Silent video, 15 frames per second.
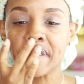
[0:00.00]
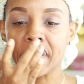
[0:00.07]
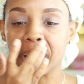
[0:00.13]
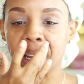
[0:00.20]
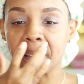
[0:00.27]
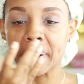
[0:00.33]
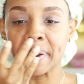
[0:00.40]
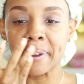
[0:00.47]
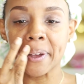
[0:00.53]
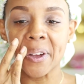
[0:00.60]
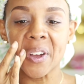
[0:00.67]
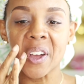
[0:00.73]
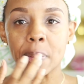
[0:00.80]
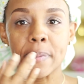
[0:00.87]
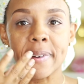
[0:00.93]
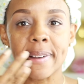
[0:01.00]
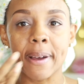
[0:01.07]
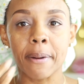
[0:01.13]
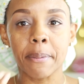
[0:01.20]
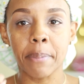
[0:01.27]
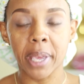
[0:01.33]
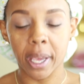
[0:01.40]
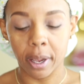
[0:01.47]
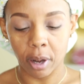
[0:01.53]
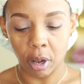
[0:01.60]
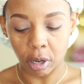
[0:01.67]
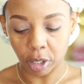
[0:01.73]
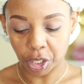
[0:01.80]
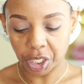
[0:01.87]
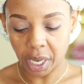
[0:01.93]
video without being
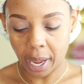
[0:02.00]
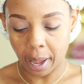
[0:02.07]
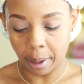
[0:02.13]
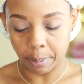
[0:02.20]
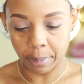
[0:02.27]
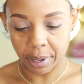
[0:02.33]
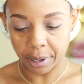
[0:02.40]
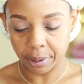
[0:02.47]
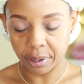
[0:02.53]
all chapped.